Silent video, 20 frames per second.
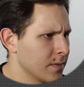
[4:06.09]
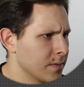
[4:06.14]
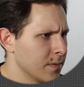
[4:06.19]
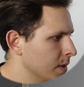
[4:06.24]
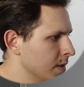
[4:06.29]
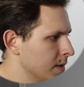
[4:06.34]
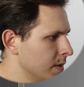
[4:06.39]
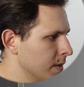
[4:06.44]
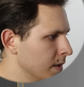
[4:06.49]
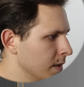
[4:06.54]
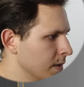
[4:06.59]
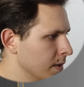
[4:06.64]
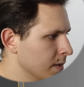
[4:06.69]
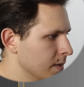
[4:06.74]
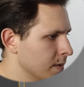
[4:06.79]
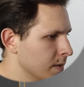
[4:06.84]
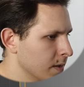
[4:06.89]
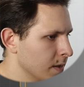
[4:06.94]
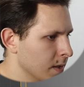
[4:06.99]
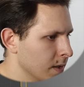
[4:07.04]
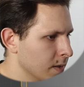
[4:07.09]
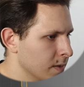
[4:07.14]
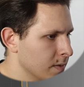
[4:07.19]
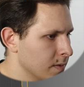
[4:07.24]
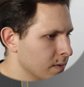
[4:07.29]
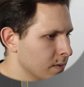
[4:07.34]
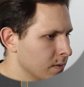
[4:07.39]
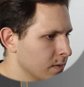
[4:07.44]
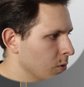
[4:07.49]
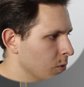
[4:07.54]
This thickness
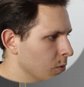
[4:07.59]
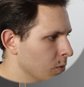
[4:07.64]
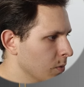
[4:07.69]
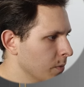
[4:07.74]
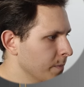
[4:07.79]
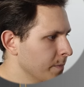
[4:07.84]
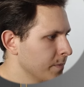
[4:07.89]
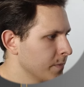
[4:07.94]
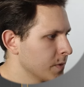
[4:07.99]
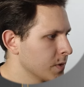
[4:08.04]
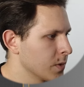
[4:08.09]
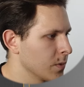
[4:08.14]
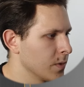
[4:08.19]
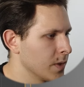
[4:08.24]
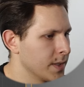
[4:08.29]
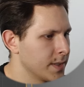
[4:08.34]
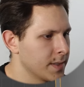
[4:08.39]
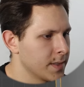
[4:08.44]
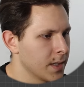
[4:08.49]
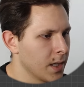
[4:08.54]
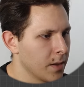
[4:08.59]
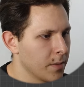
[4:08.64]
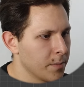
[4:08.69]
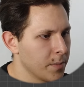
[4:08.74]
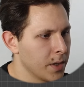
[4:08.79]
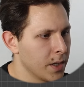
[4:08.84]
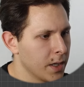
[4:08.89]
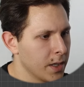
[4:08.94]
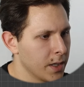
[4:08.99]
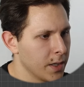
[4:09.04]
is cool. So let's
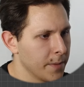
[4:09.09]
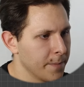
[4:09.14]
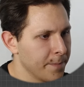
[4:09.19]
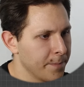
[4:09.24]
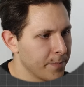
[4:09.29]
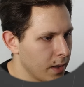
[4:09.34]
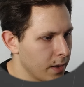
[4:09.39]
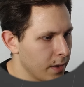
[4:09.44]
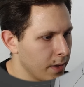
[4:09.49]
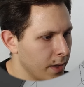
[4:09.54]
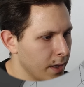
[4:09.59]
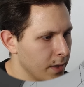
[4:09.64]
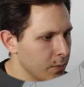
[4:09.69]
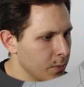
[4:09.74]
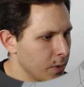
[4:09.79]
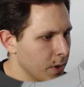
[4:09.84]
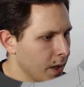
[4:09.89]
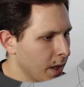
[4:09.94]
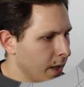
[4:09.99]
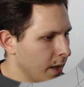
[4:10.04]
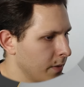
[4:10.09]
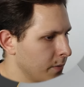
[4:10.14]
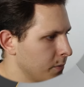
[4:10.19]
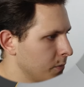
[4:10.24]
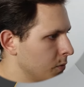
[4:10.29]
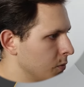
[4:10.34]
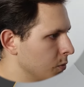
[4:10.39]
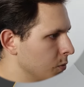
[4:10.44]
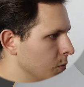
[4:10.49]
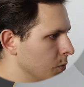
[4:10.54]
apply, and then we have
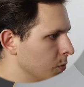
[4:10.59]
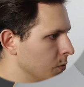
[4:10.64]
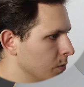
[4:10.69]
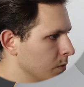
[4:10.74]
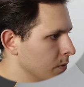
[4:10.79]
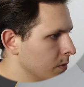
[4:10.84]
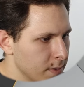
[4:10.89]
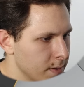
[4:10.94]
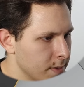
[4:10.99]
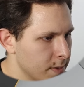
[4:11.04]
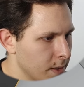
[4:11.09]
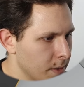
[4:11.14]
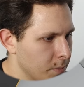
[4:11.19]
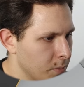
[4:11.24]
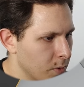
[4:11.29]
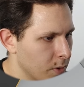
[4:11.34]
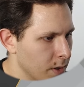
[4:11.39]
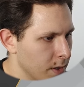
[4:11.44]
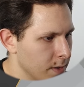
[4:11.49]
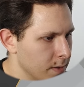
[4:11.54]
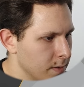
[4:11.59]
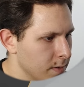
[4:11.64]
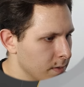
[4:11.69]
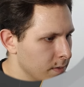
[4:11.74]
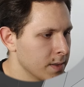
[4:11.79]
to separate.